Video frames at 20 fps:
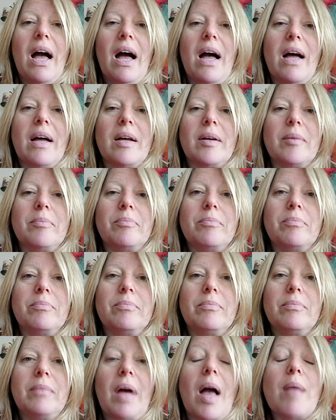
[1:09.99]

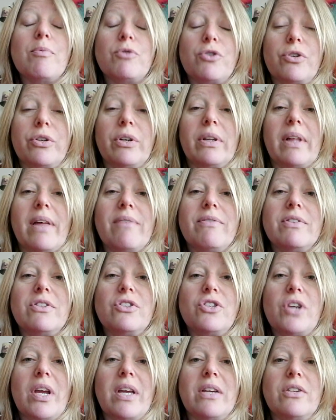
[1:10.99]
I'm sure your life
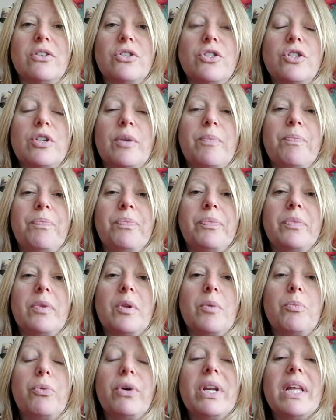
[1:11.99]
has changed
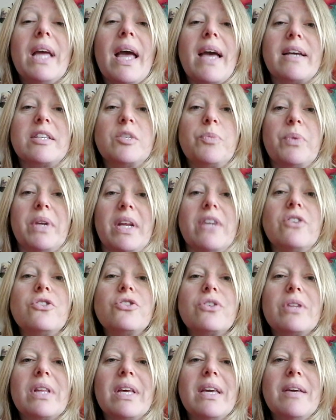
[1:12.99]
pretty
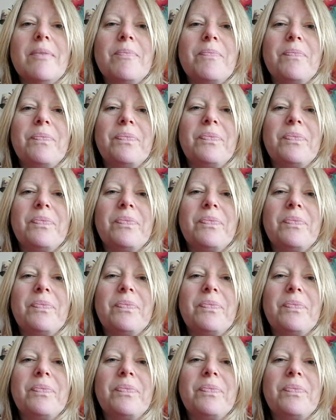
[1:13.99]
exponentially.